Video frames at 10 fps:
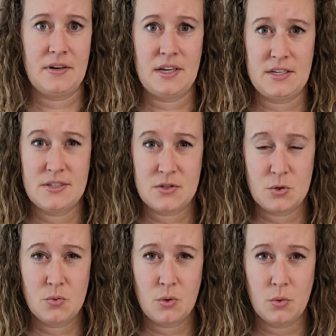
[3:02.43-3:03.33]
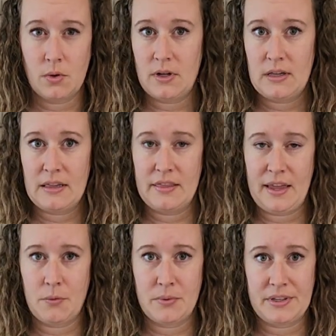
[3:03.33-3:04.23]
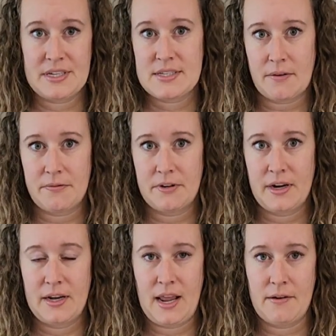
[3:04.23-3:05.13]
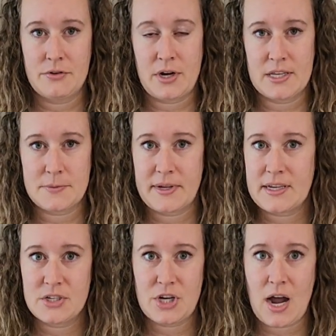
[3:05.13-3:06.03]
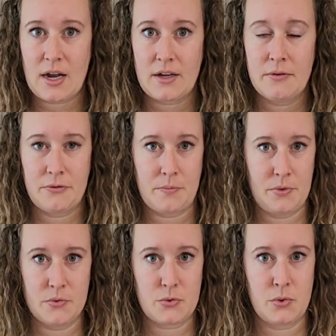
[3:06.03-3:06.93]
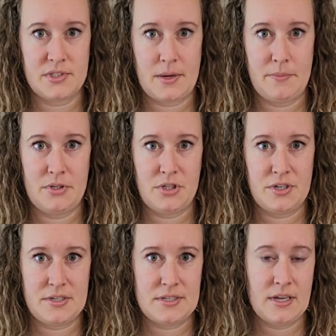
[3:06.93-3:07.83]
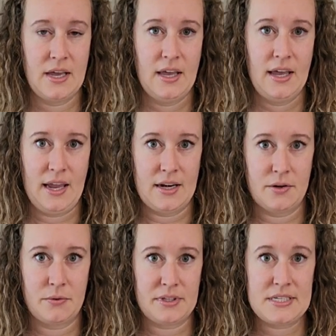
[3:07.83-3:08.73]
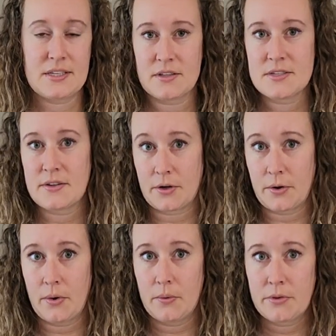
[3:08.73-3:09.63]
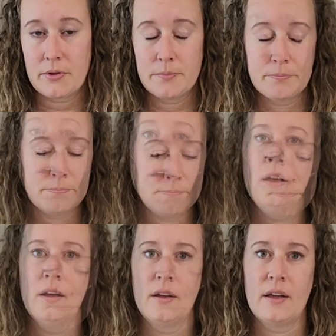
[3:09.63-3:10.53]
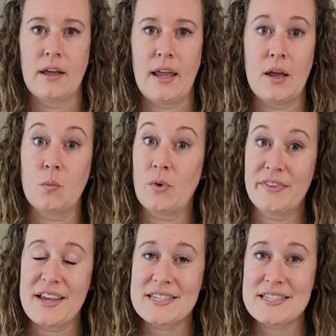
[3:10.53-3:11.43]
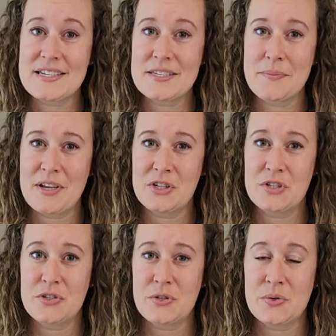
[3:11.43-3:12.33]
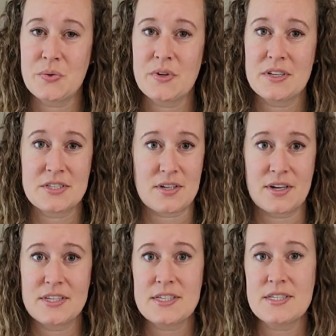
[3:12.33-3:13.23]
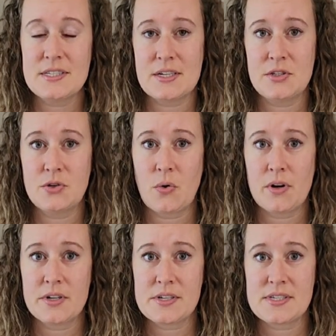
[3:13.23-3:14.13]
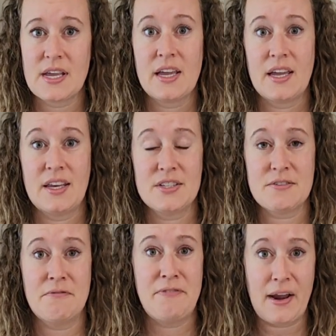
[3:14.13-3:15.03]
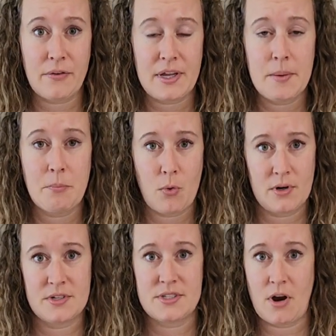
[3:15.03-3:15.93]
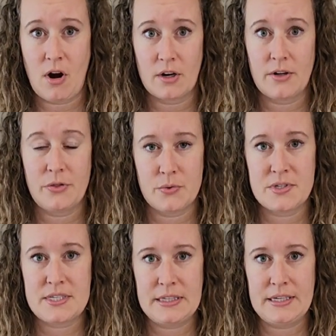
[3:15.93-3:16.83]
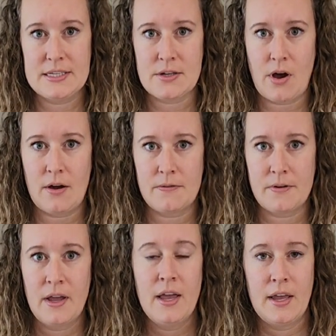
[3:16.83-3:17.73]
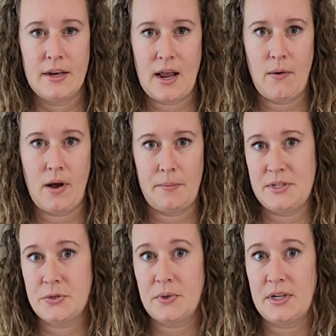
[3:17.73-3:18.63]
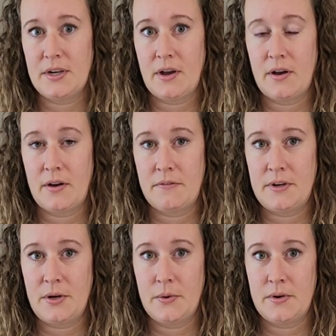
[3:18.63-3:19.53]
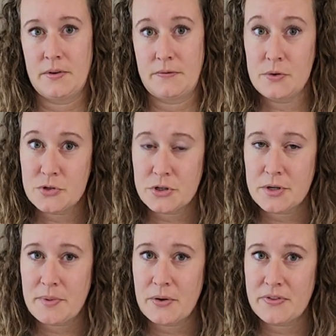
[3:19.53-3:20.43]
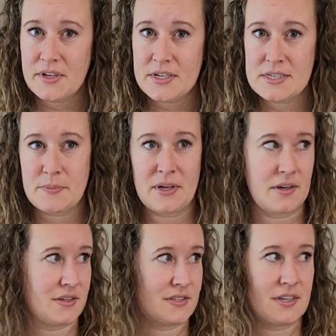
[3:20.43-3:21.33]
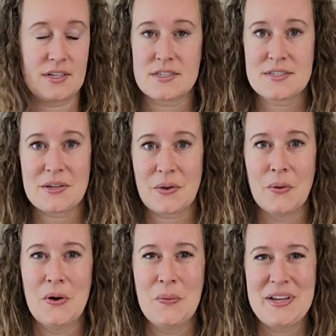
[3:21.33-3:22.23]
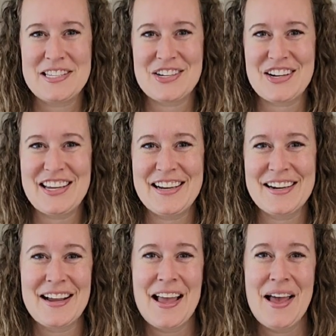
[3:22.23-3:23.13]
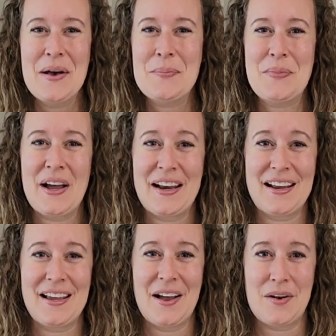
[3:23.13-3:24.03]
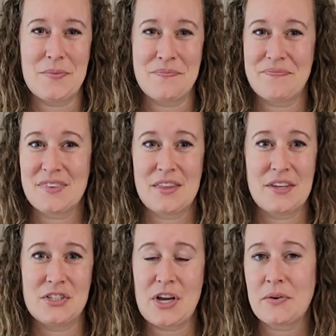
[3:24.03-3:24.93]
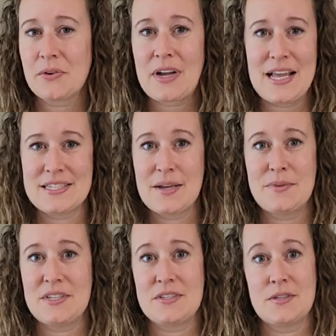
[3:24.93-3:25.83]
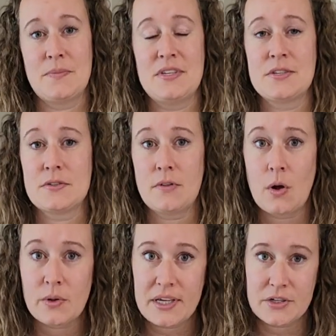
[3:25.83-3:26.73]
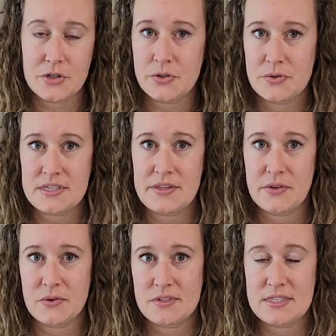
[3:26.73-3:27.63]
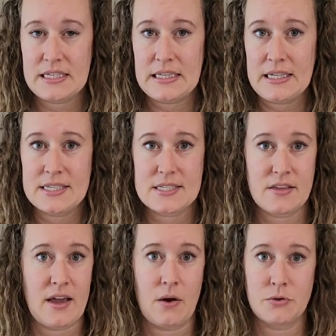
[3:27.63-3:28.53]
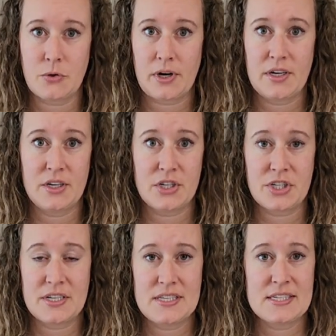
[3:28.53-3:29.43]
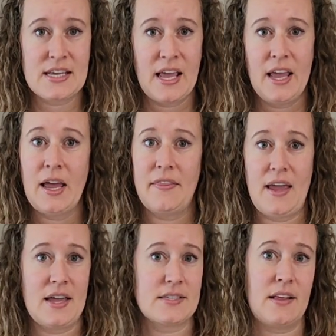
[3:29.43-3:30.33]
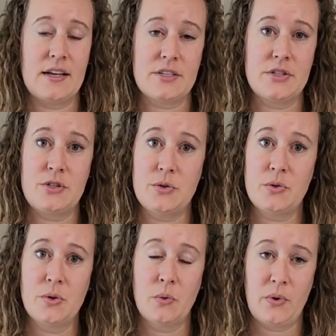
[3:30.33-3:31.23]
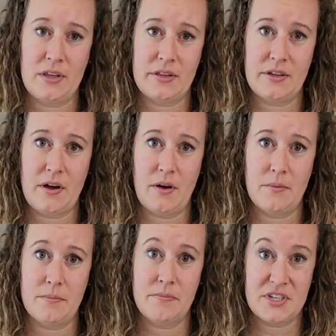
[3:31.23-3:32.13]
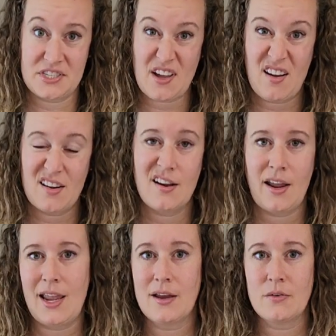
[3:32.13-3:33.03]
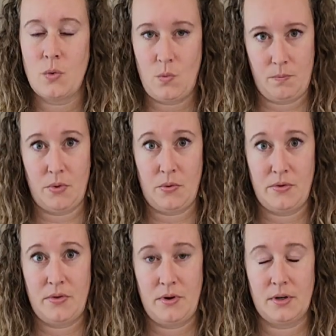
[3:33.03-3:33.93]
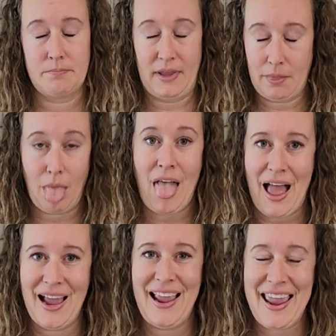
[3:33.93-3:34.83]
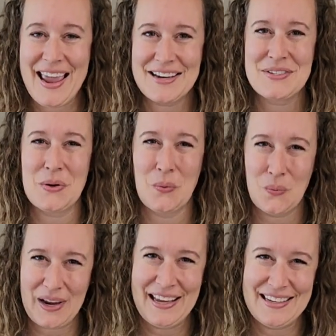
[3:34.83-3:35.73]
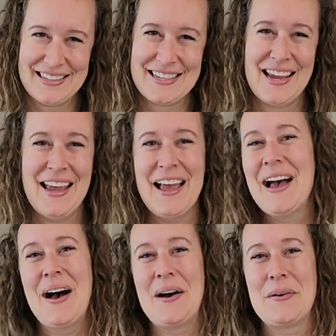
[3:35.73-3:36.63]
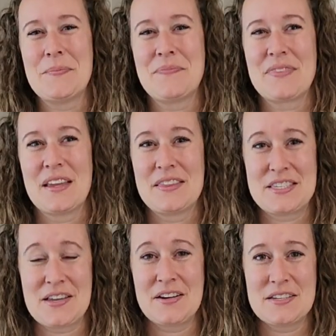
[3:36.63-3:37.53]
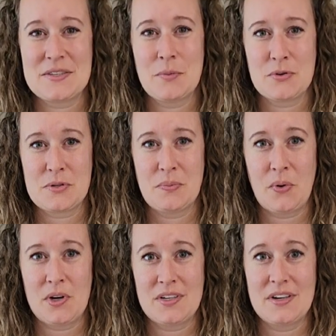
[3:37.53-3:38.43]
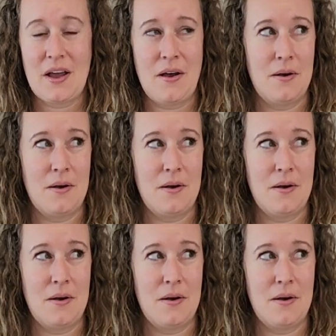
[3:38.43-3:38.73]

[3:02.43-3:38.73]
it is too cool, they really suffer and have transplant shock from those cool temperatures, and it really stunts their growth. And one last thing to mention too, starting seeds indoors is very important to harden those seedlings off. Now, I'll be doing a video in the future about this because it's still winter here, but the general concept is to be slowly introducing those seedlings to the outdoor conditions, and that has a lot to do with the sun and and wind. The sun is the most important,